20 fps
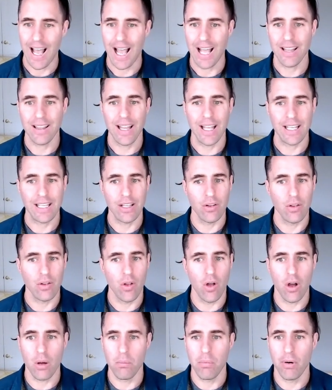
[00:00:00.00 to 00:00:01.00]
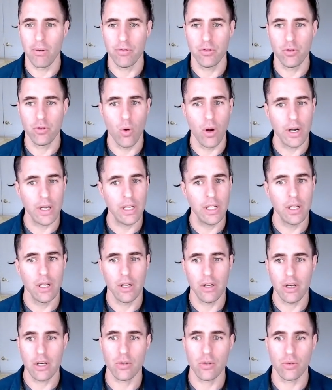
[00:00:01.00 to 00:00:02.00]
I like it long above 20,
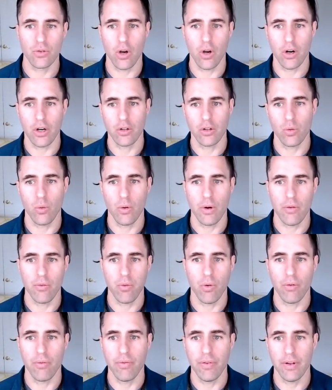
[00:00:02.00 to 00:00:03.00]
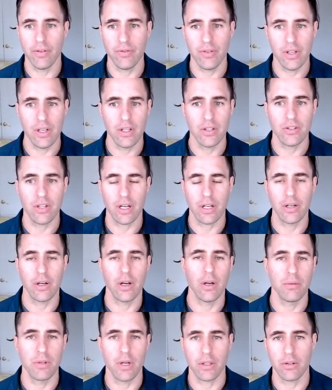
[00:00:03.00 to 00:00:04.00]
initial target 24.50,
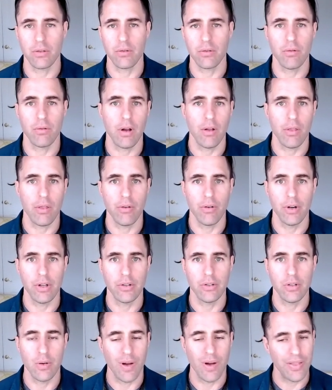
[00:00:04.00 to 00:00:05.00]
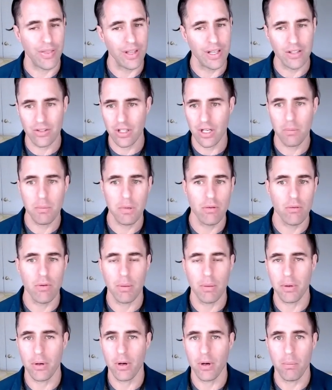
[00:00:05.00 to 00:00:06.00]
secondary objective around 32. I think it's going to be
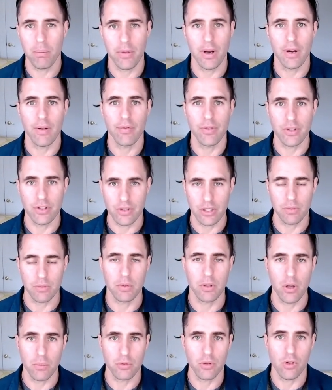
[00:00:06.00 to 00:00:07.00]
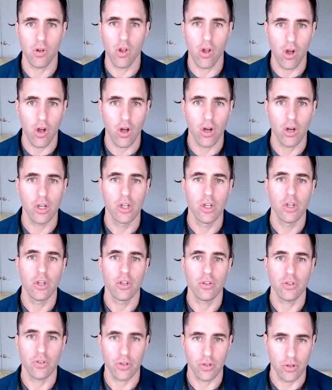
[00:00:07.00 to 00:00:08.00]
ripping up there if this thing becomes a
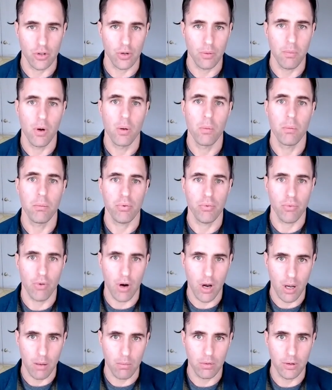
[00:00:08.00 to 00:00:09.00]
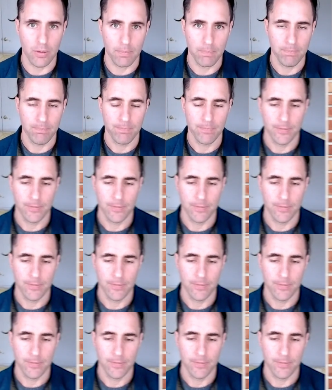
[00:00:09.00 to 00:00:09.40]
long-term problem.